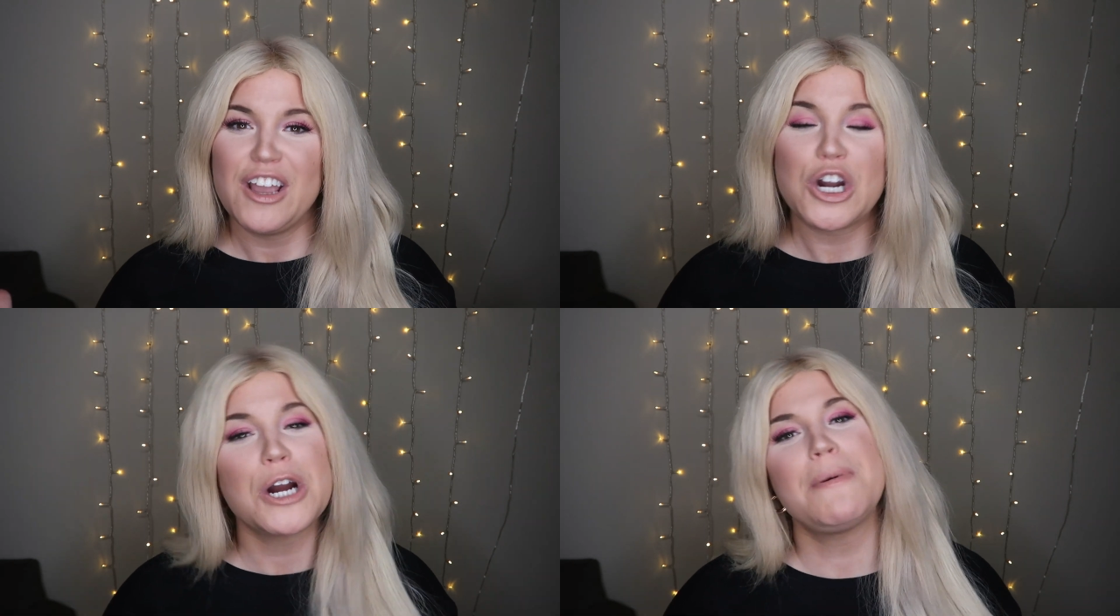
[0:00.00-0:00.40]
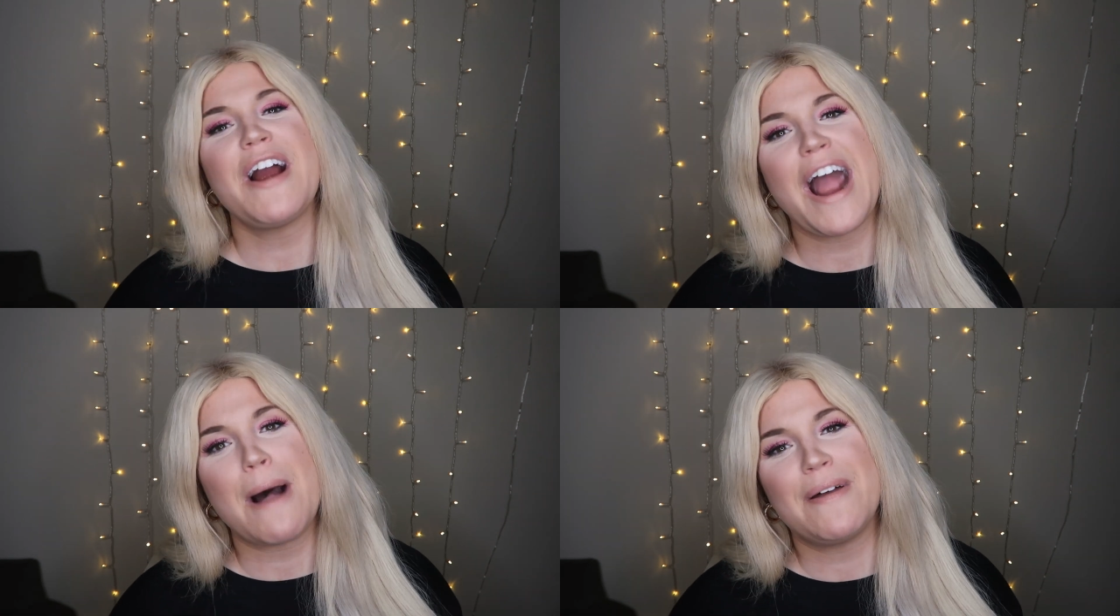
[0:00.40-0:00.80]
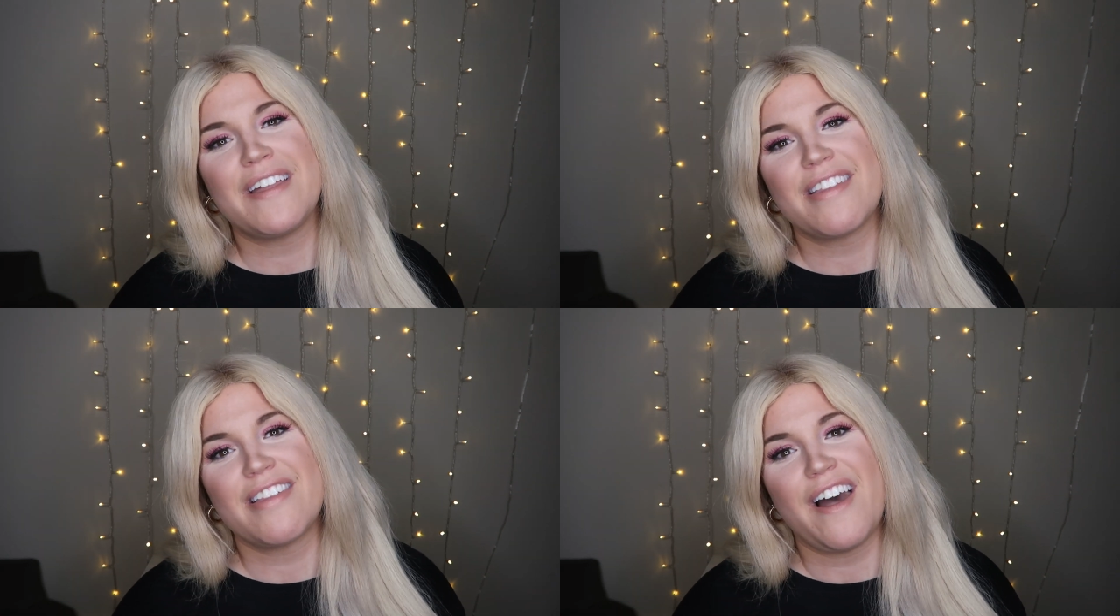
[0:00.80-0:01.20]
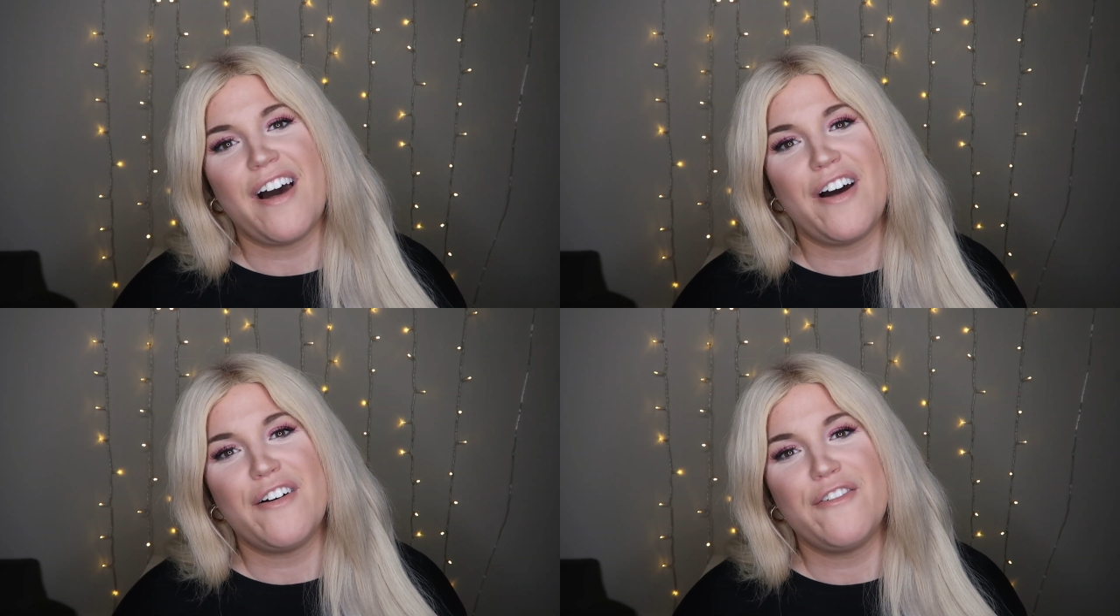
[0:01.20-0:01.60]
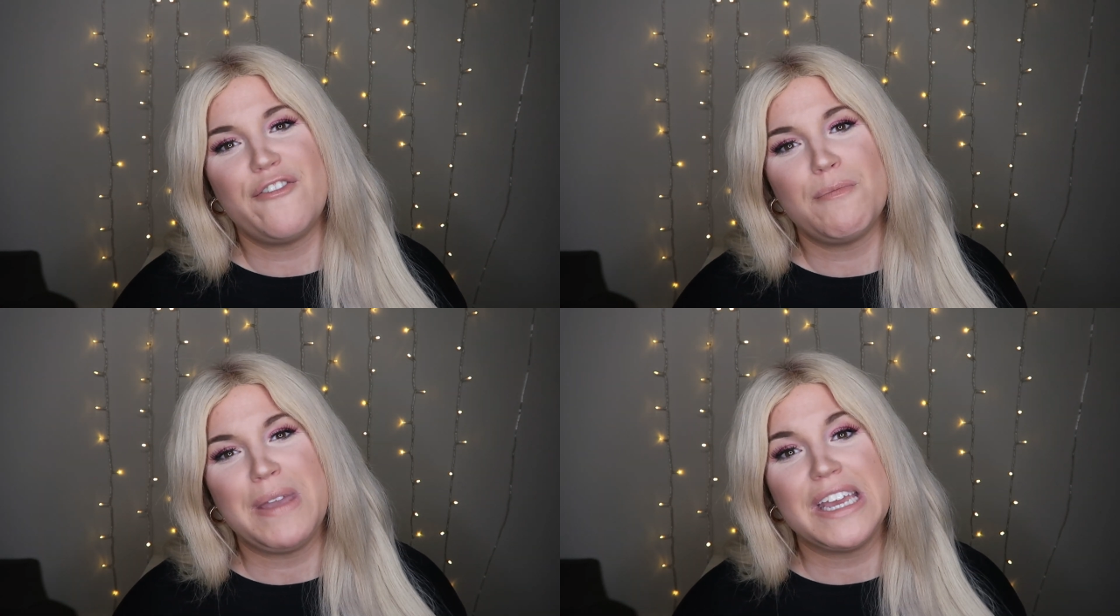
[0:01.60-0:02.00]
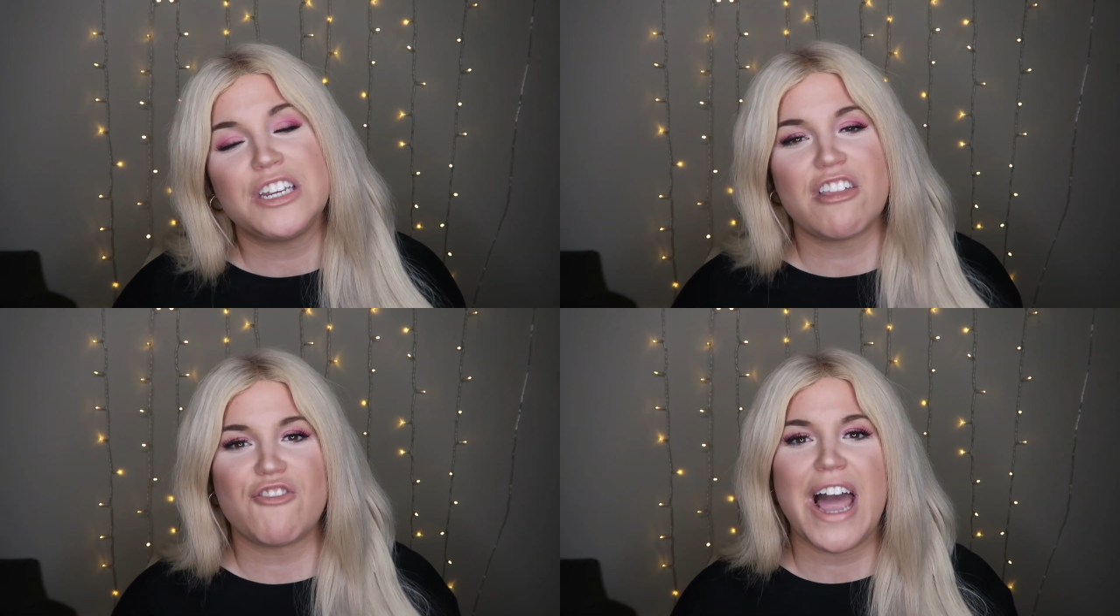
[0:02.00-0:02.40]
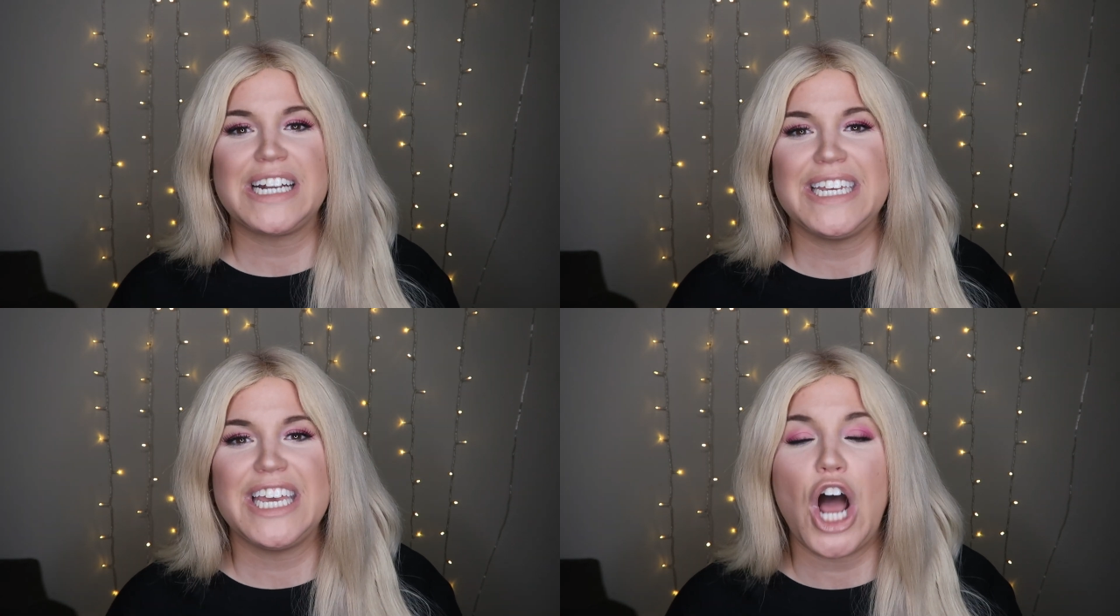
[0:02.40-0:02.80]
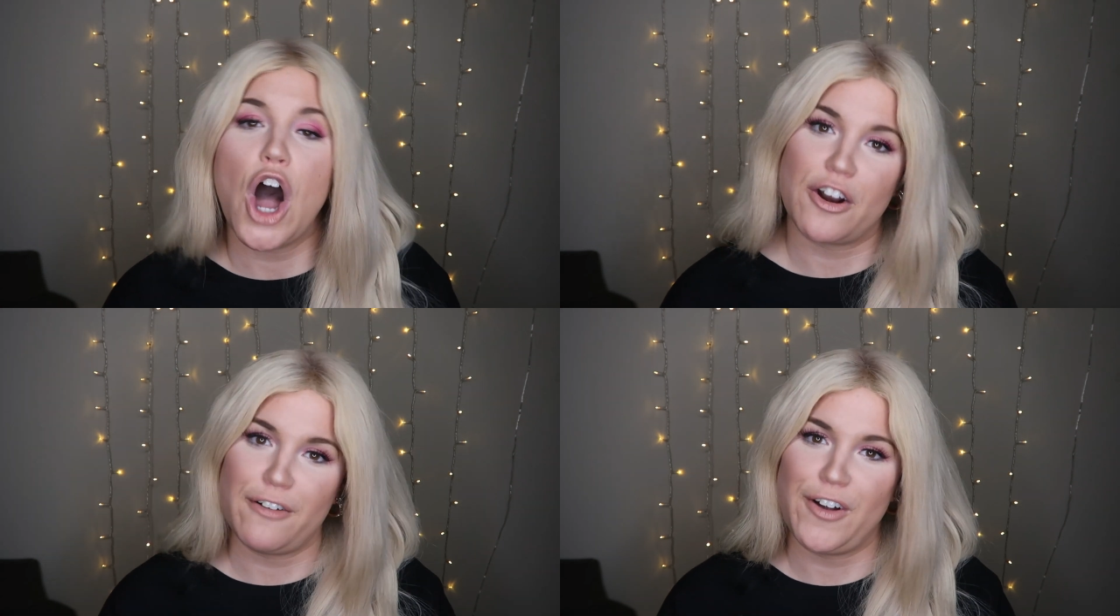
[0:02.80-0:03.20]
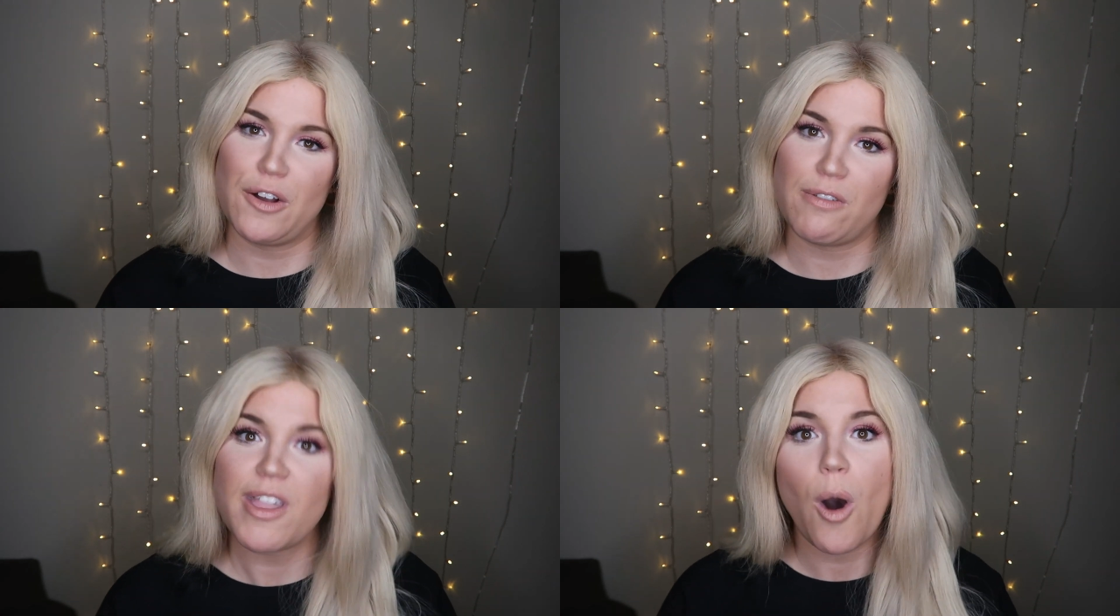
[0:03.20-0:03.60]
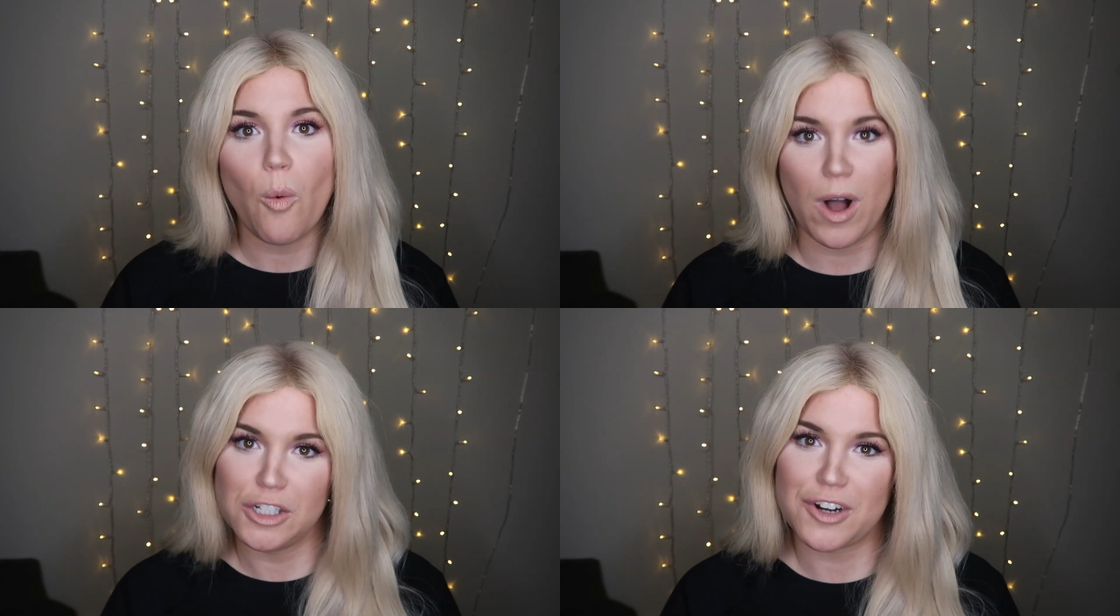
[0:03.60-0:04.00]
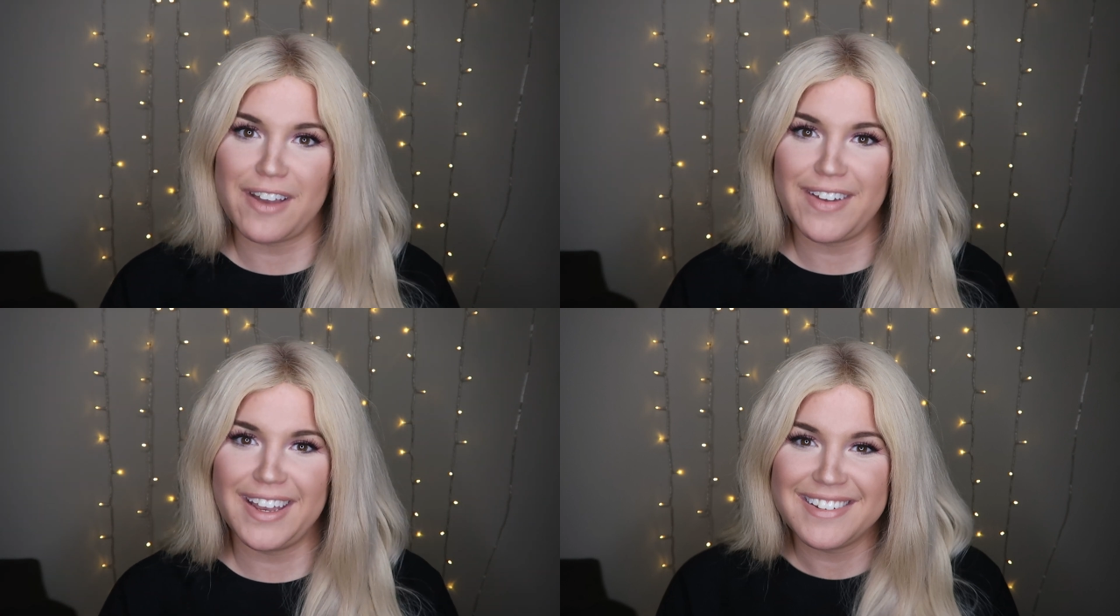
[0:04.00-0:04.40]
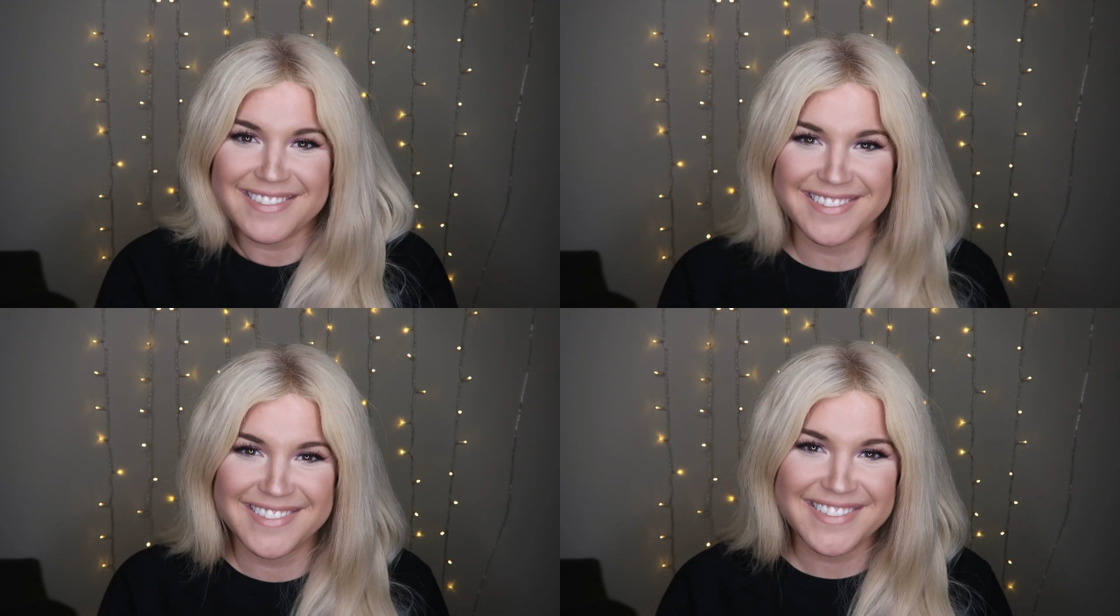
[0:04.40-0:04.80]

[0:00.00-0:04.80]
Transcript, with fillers: curb our habits of being distracted on our phones while driving.